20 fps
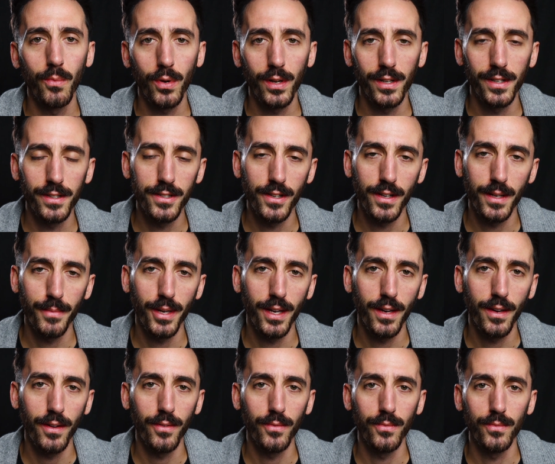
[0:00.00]
we're gonna talk
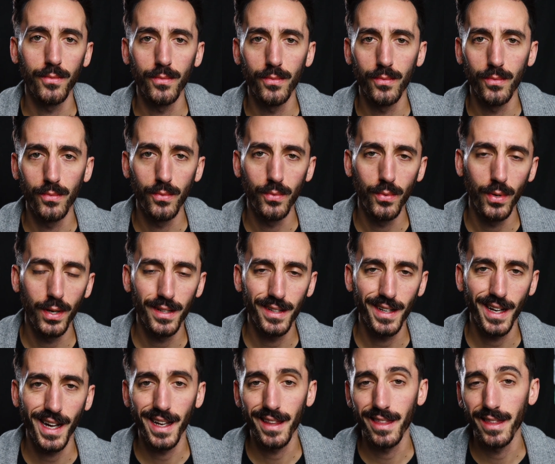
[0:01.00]
about what
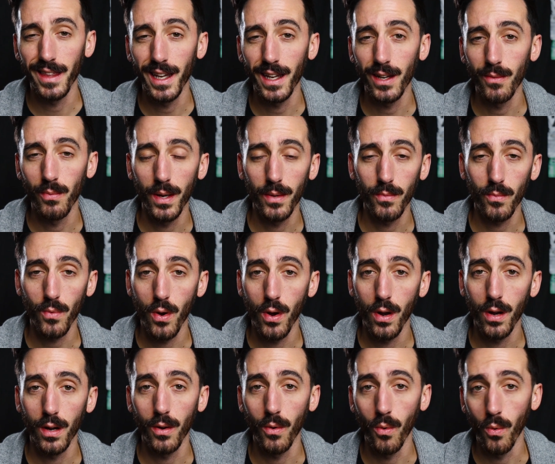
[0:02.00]
I think went
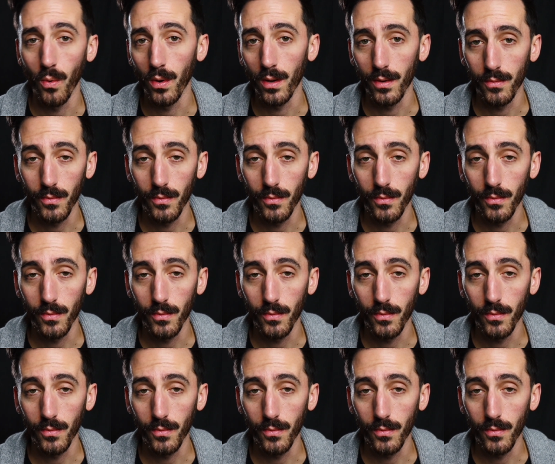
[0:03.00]
wrong, or,